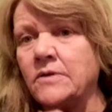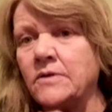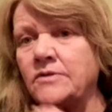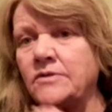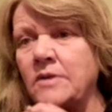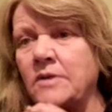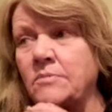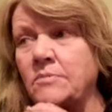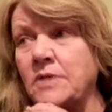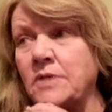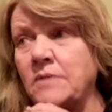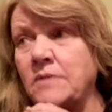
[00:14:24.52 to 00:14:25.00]

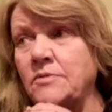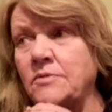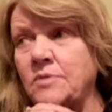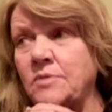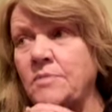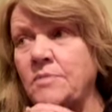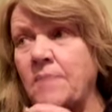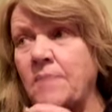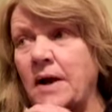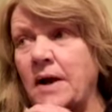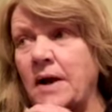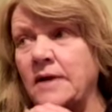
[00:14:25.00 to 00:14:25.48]
sometimes
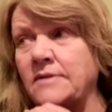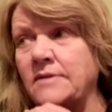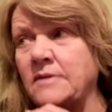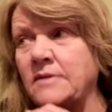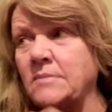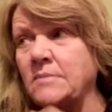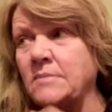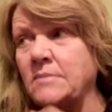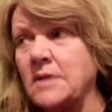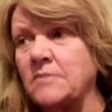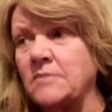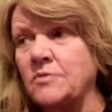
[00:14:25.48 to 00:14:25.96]
we pass,
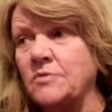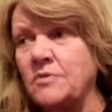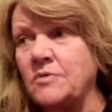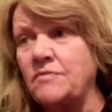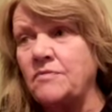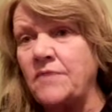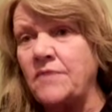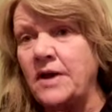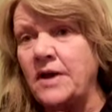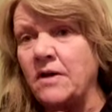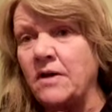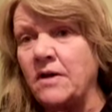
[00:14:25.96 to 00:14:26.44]
sometimes we
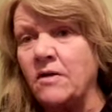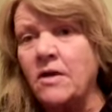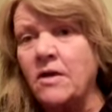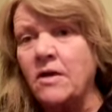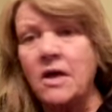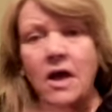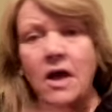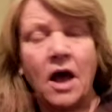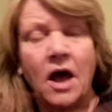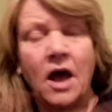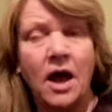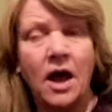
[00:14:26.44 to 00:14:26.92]
fail.
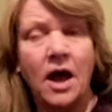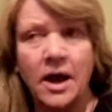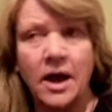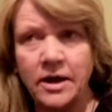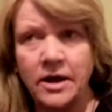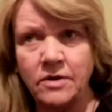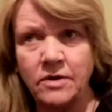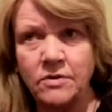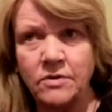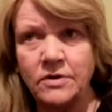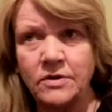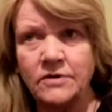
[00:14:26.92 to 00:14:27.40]
I
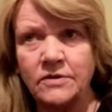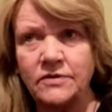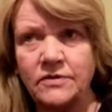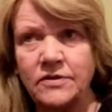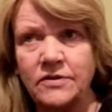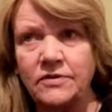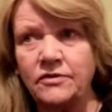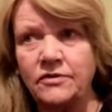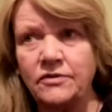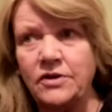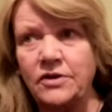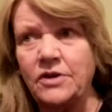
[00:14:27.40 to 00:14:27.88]
noticed
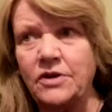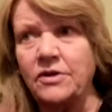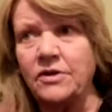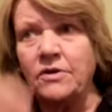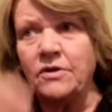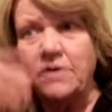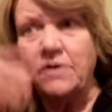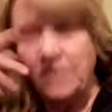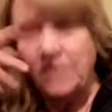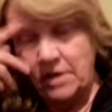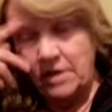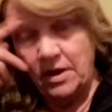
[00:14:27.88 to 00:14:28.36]
this
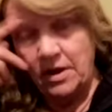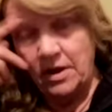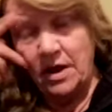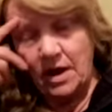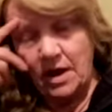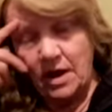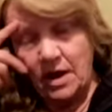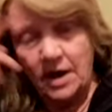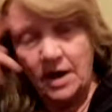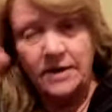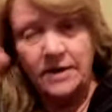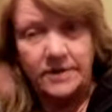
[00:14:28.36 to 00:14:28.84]
year
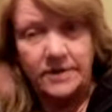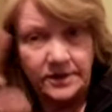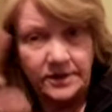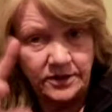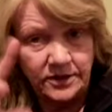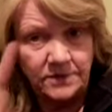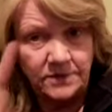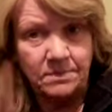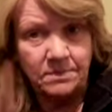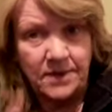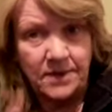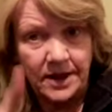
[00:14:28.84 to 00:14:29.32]
I need
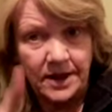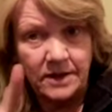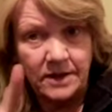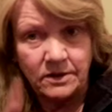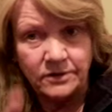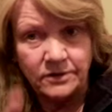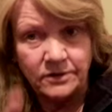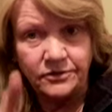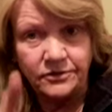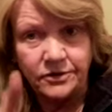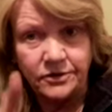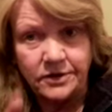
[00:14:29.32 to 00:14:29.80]
to pay
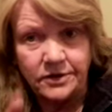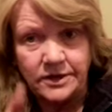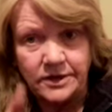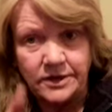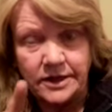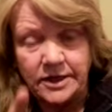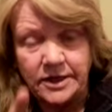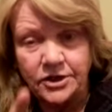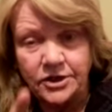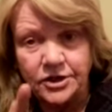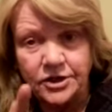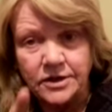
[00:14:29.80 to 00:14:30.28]
closer
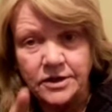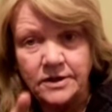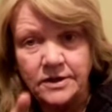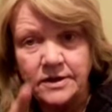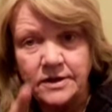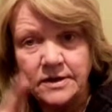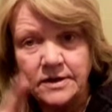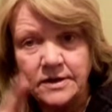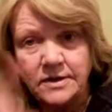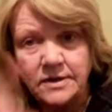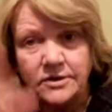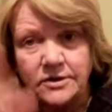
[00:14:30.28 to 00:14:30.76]
attention
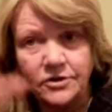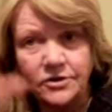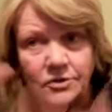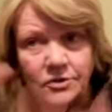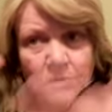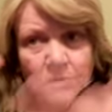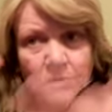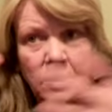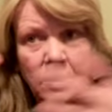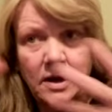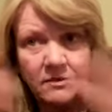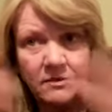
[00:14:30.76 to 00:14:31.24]
to
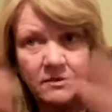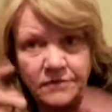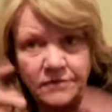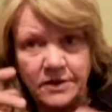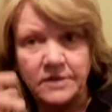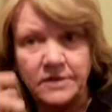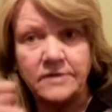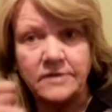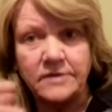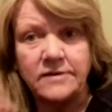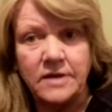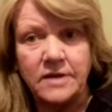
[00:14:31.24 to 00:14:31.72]
what I
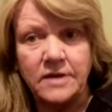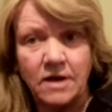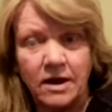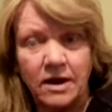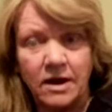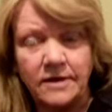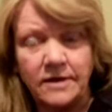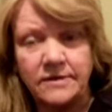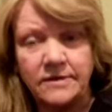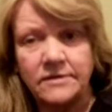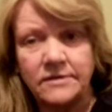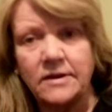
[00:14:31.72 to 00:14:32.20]
feel is the
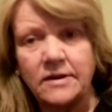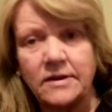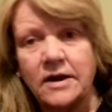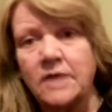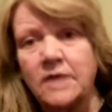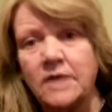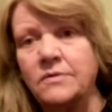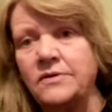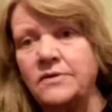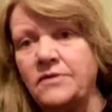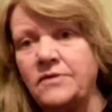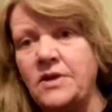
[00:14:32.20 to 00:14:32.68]
guidance that I
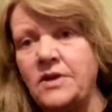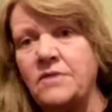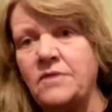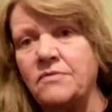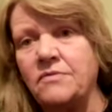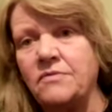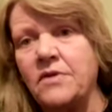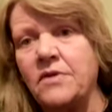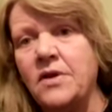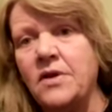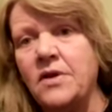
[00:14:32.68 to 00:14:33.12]
receive.